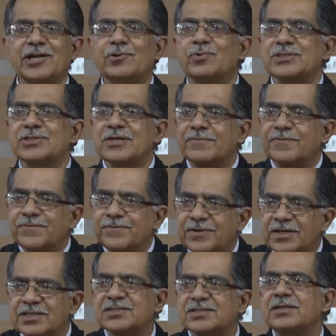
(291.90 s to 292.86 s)
It was our
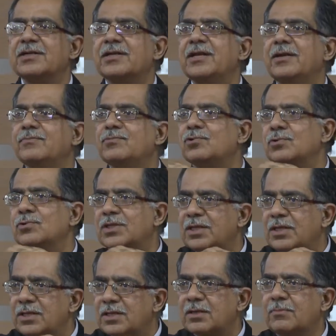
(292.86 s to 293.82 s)
first attempt to
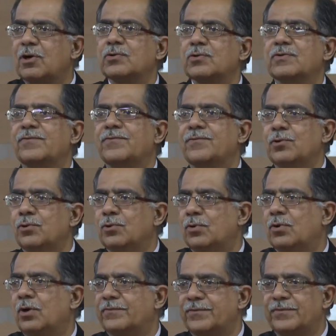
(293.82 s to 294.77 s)
think about the
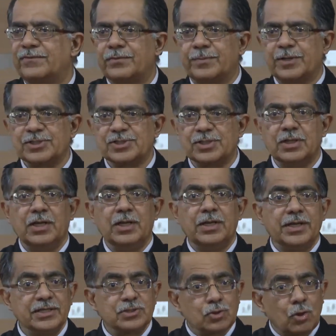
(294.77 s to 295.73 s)
flow of information.
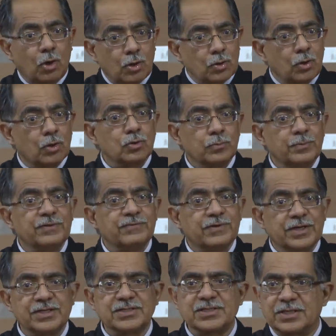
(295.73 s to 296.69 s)
It's gone on to be
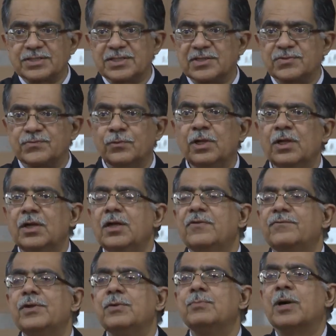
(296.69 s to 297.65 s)
very successful,
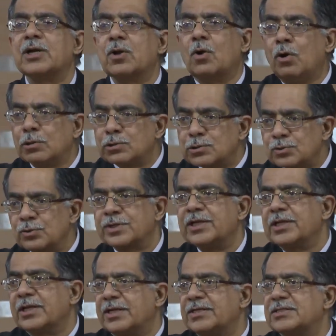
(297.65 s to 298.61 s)
but also
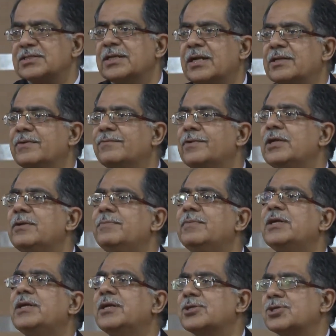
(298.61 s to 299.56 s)
realized that there were
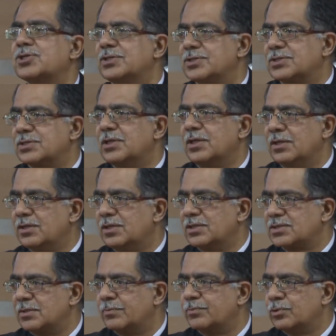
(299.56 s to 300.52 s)
limitations in
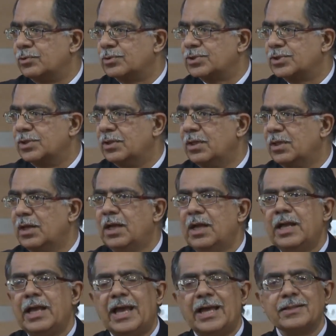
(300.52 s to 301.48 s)
this approach.
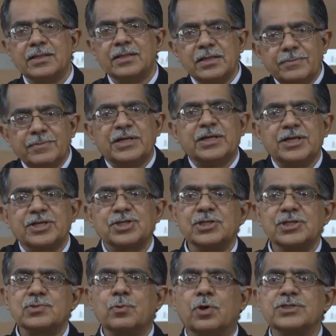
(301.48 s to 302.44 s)
And the
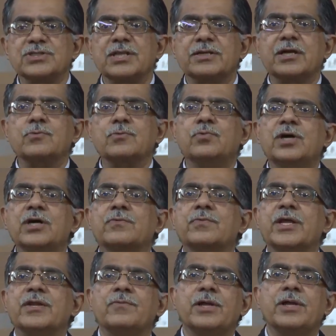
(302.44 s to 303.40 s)
limitations was that it worked
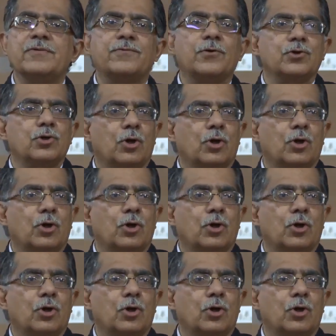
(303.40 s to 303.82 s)
very well for